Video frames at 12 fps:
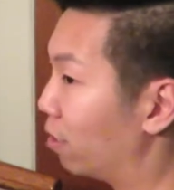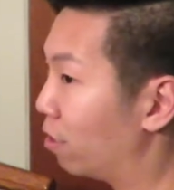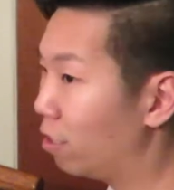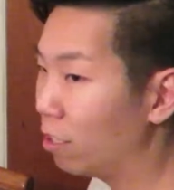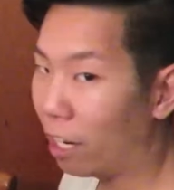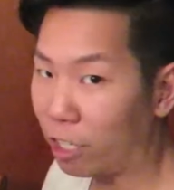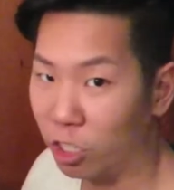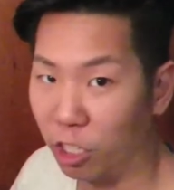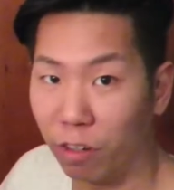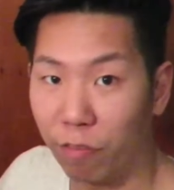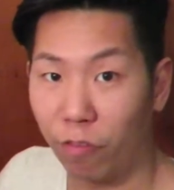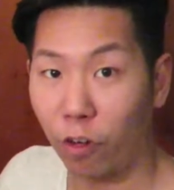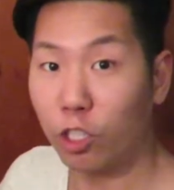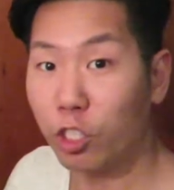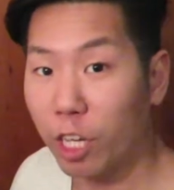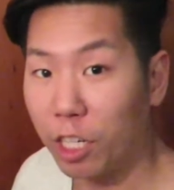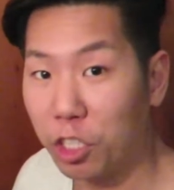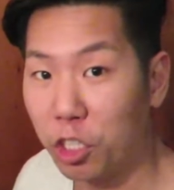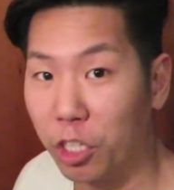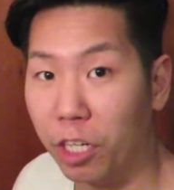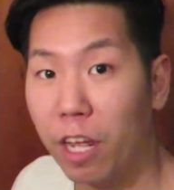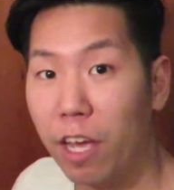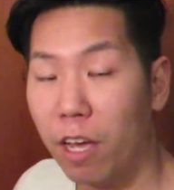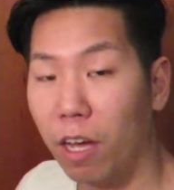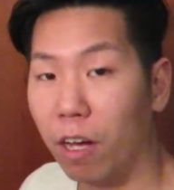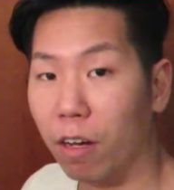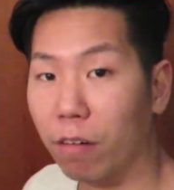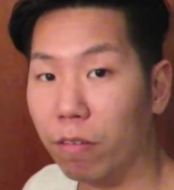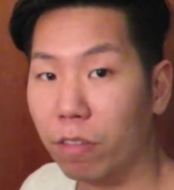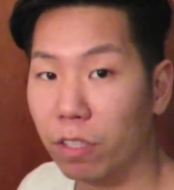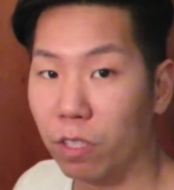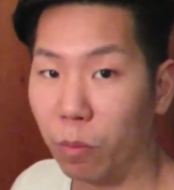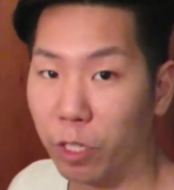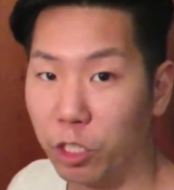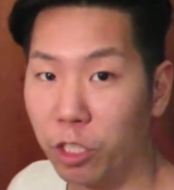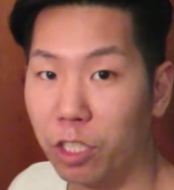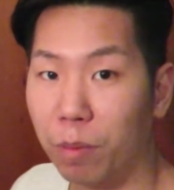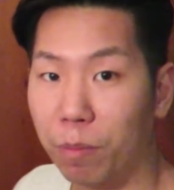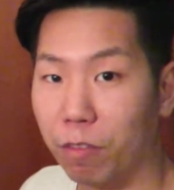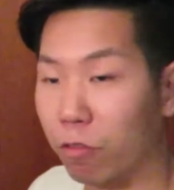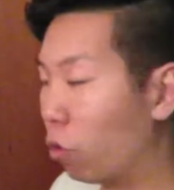this is actually in the first section of the Wing Chun dummy